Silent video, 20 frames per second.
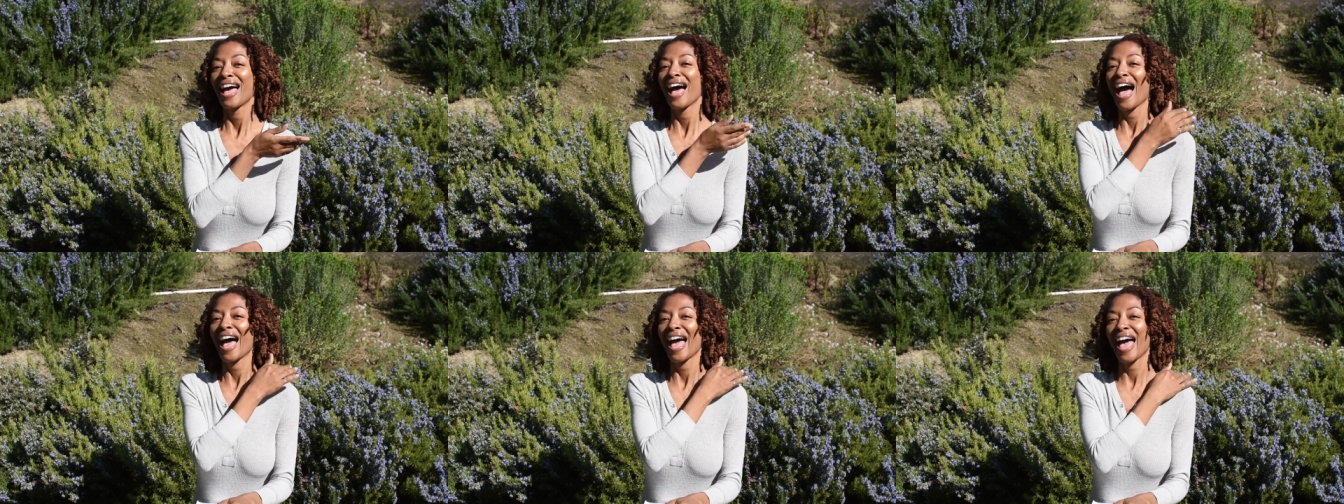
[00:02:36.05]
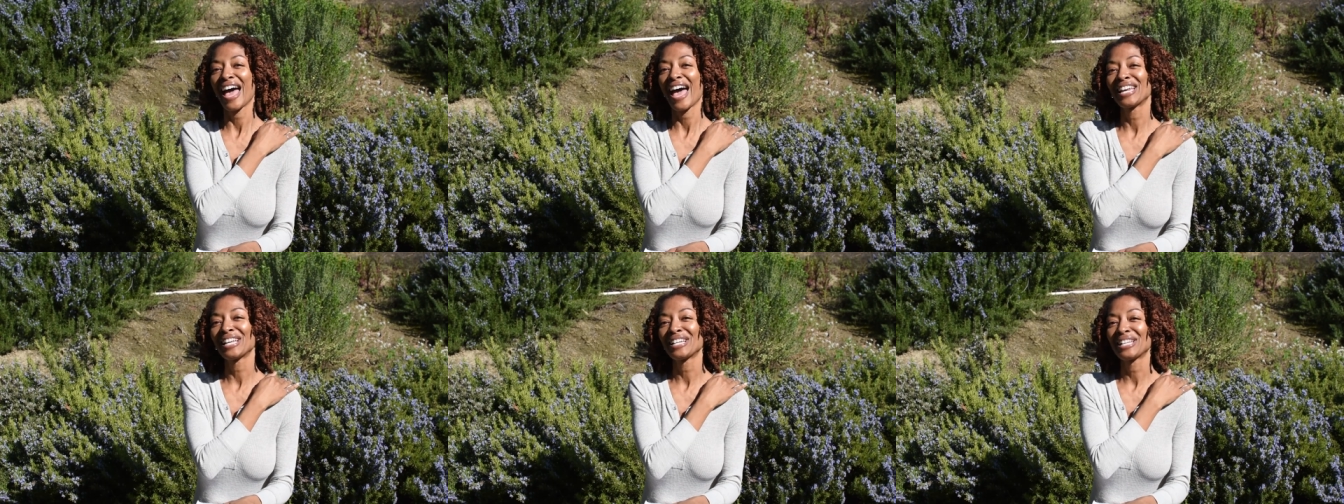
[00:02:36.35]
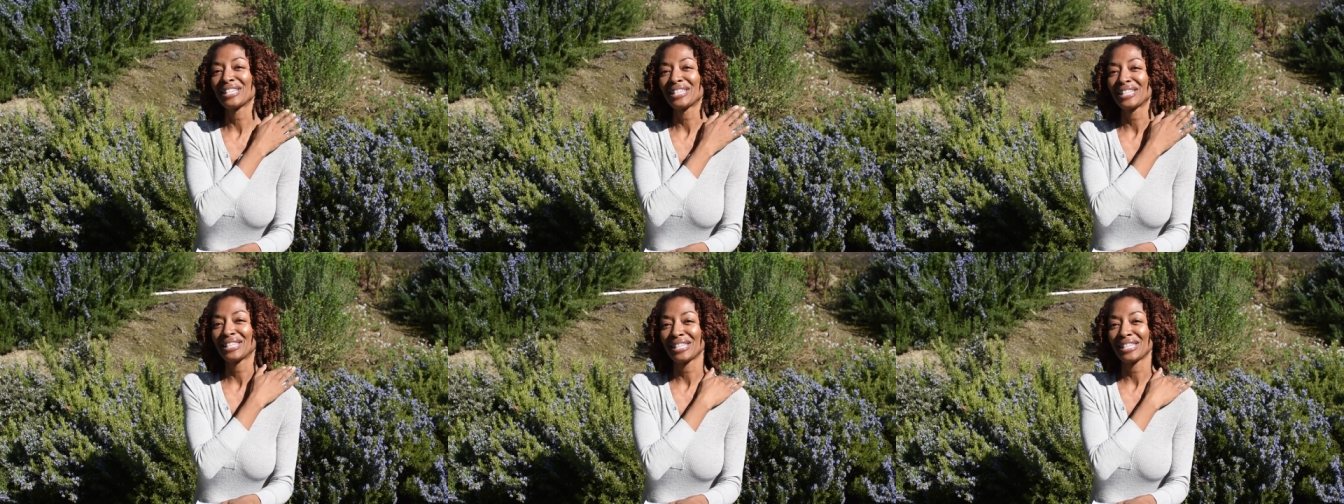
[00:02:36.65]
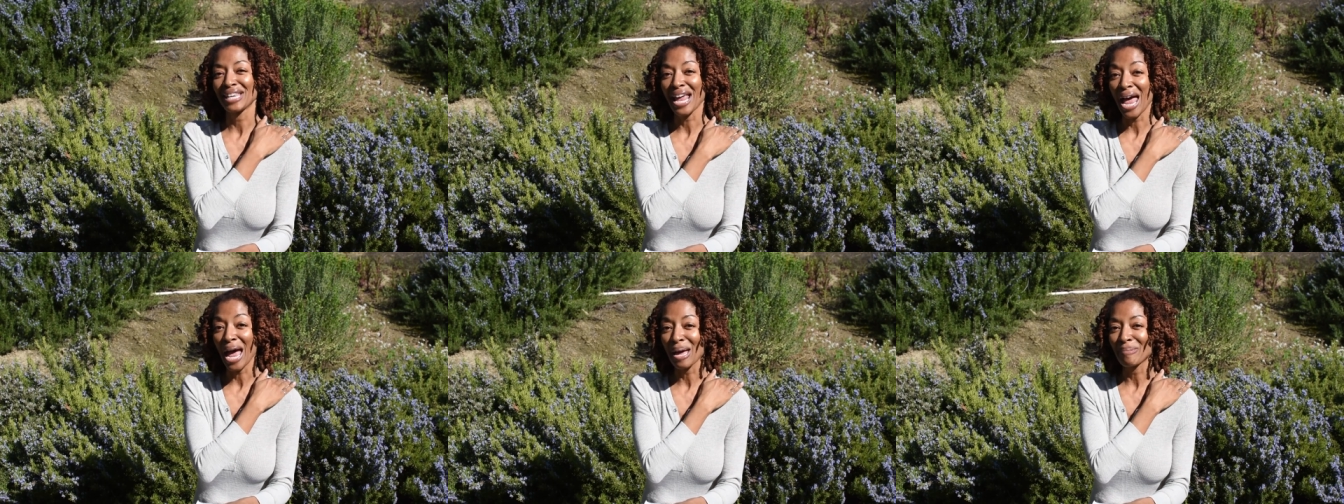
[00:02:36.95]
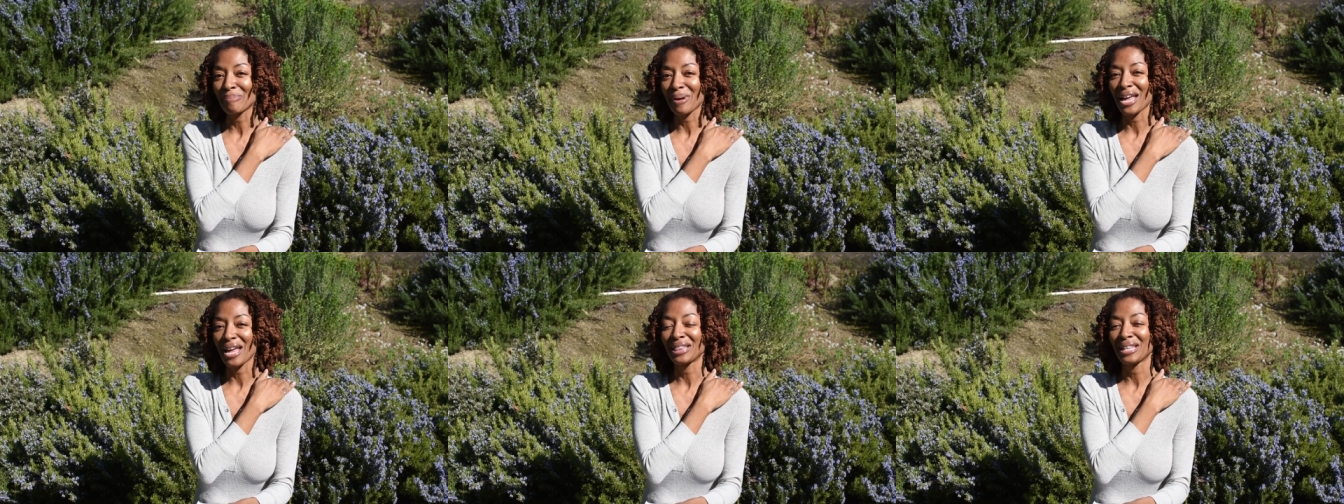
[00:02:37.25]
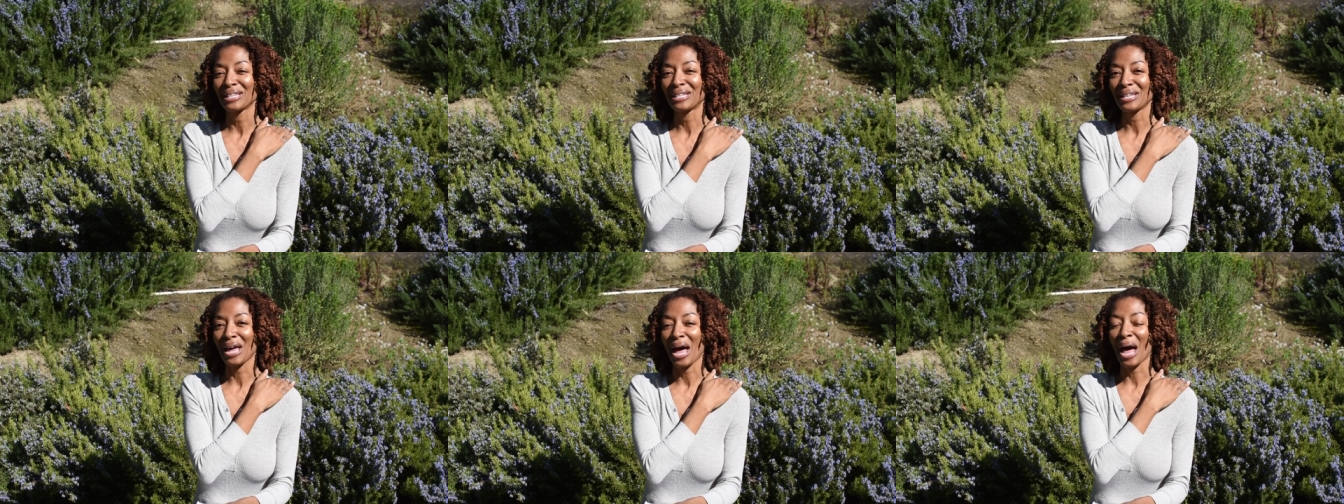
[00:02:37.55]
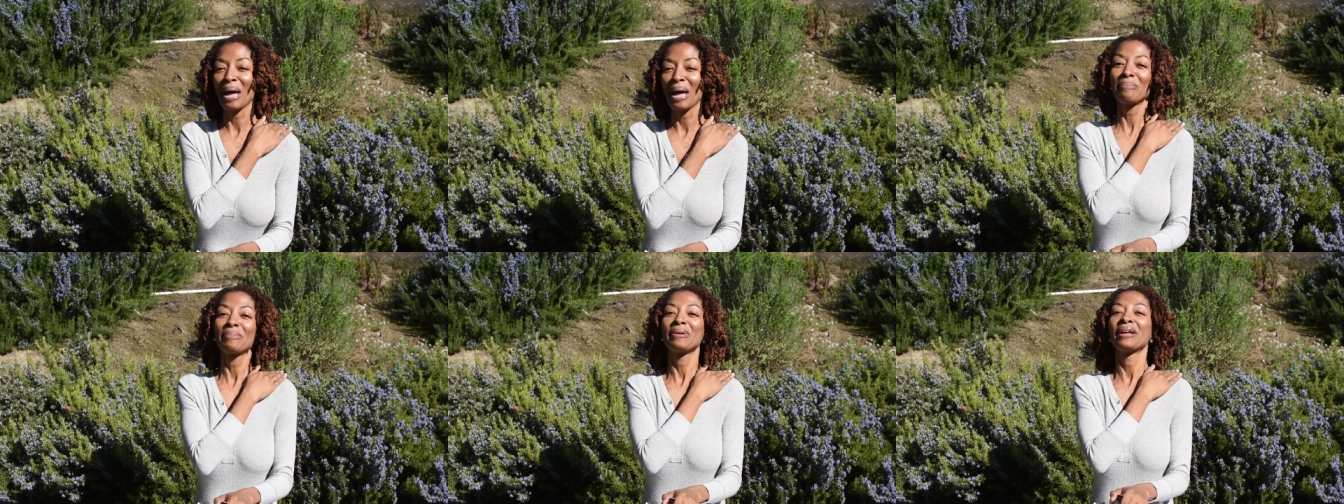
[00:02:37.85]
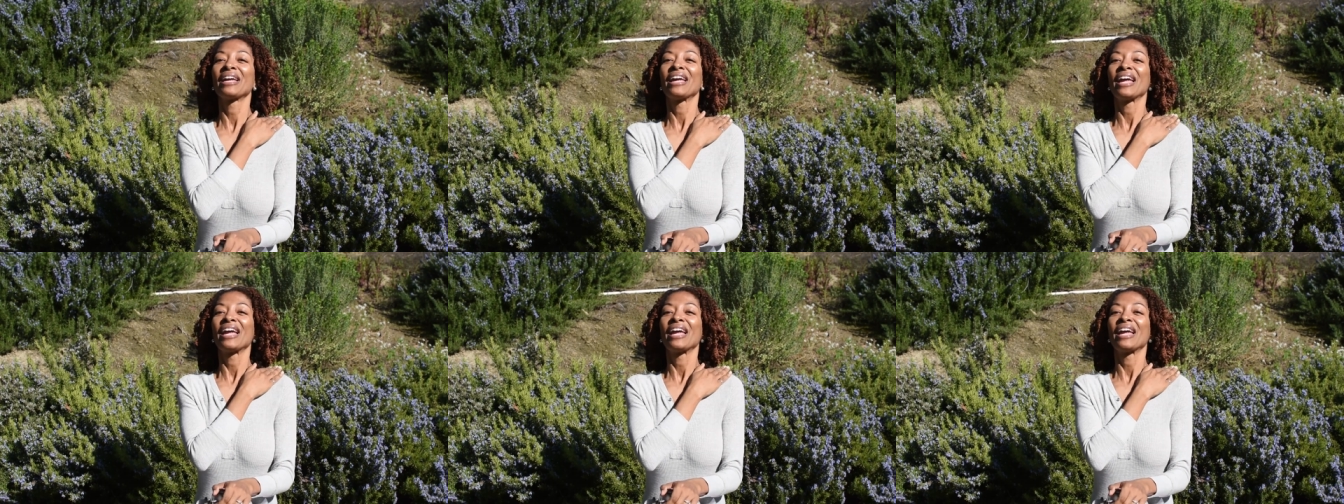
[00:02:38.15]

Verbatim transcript: I added a snap at the top